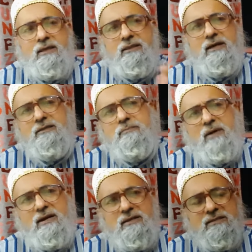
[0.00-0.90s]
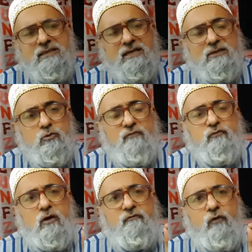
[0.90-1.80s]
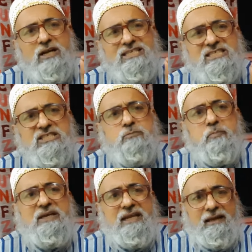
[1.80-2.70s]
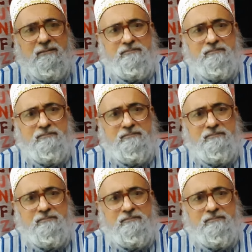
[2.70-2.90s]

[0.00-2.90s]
The other part is that you have to avoid spitting.